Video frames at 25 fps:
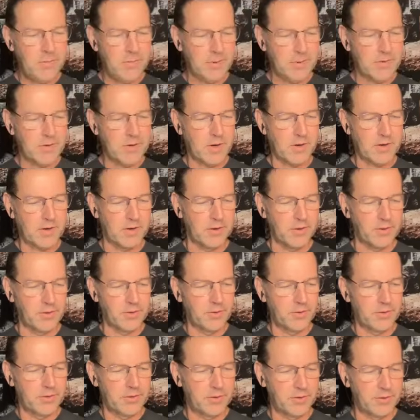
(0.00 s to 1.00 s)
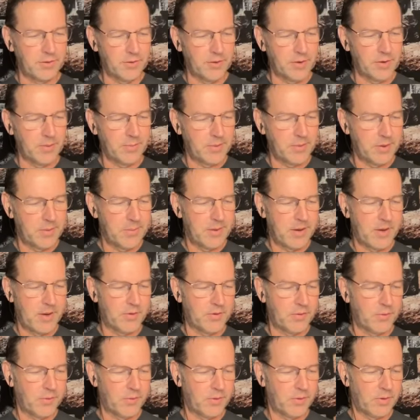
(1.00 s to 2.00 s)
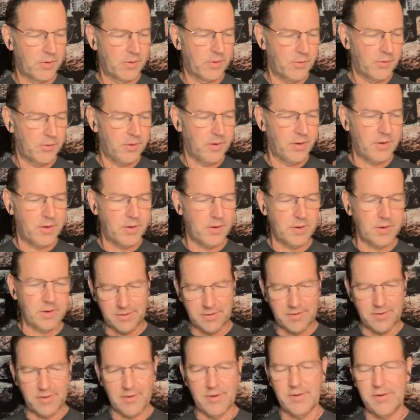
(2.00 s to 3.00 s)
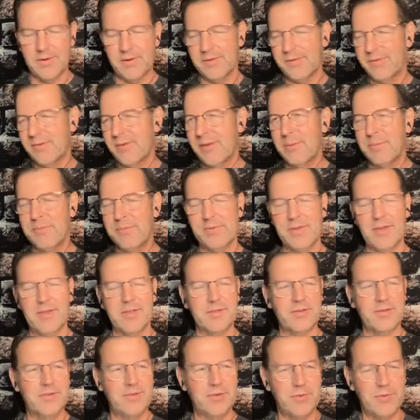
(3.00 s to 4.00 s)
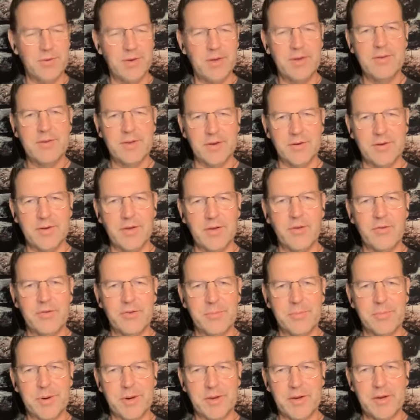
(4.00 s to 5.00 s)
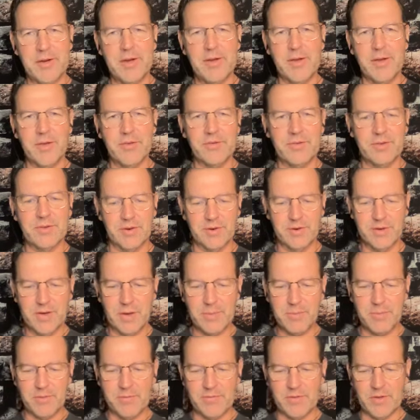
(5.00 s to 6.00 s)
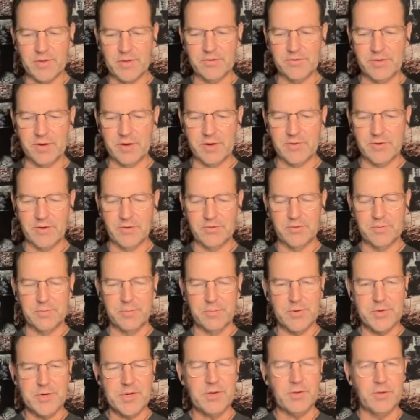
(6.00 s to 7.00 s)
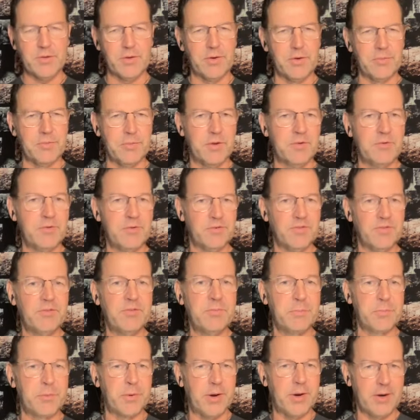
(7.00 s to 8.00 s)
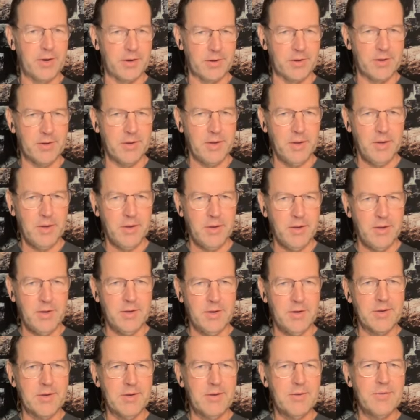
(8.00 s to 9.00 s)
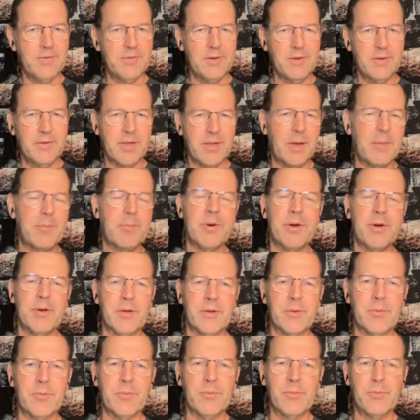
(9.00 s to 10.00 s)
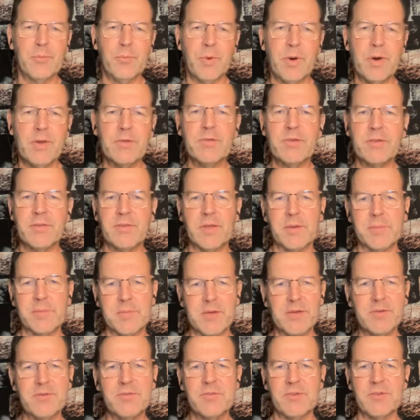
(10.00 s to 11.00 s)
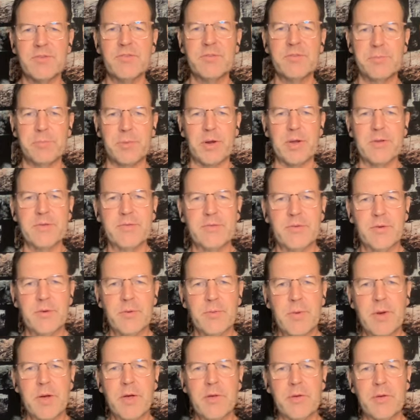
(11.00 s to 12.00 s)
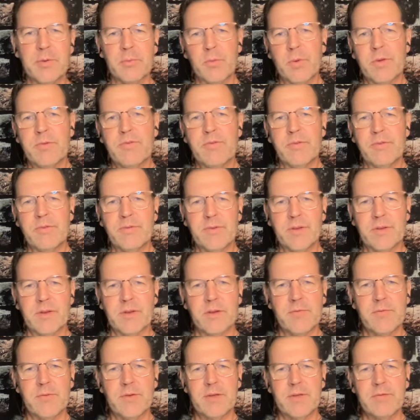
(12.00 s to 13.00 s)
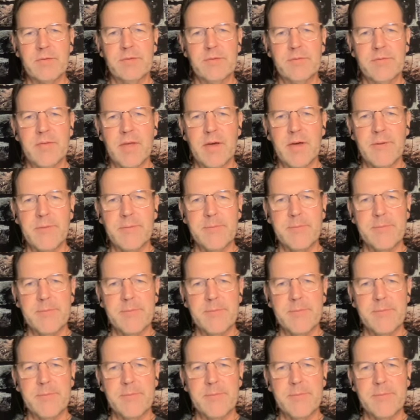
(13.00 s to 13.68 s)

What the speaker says: had been talking earlier a little bit about your unique, again, I keep saying this unique technology, but it is, and a couple of things that it does in particular. You mentioned spreading. Can you elaborate on what is it that makes this spread so well and what's the significance of that?